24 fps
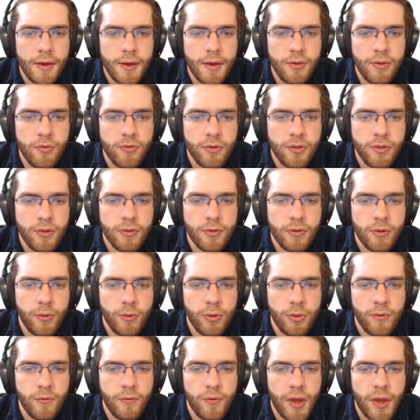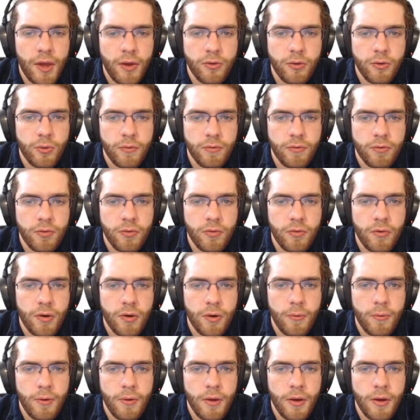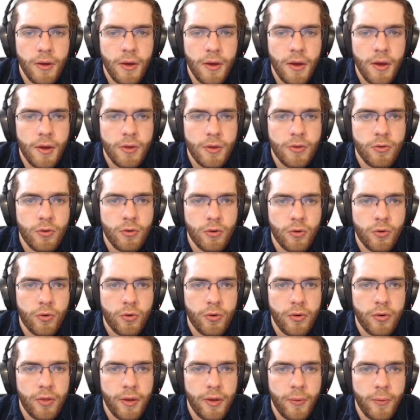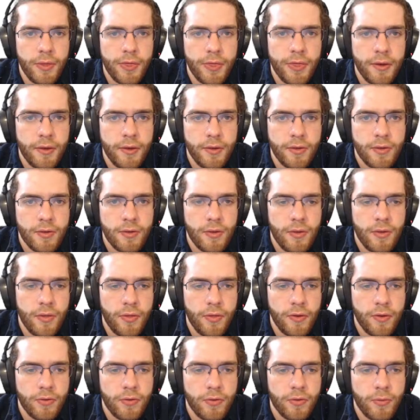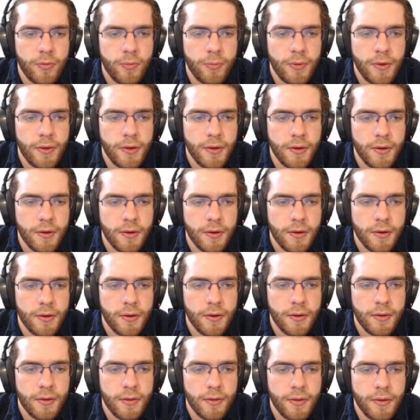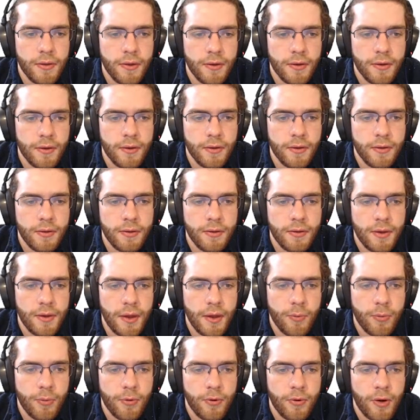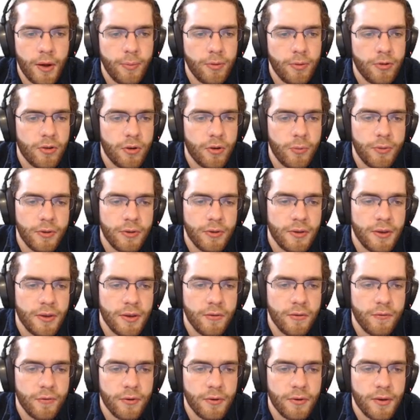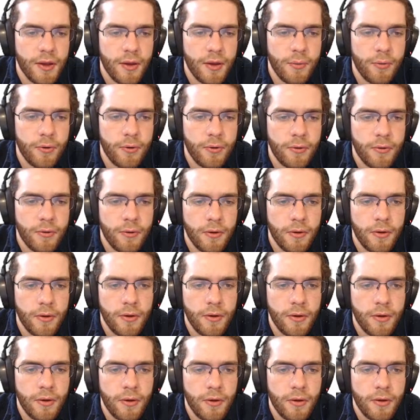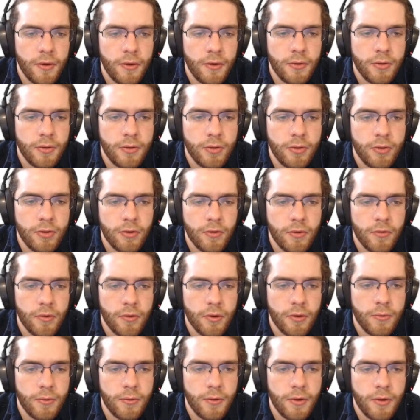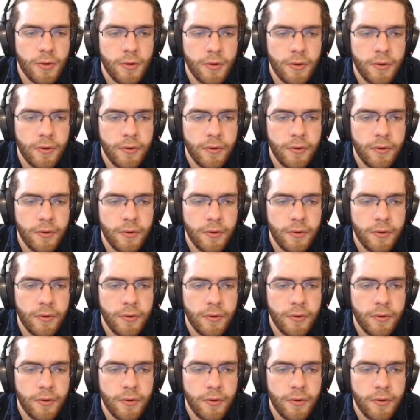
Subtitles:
Each of these hold the value of 0. So to correlate with this would be the table. I'm just going to put T for table. 0,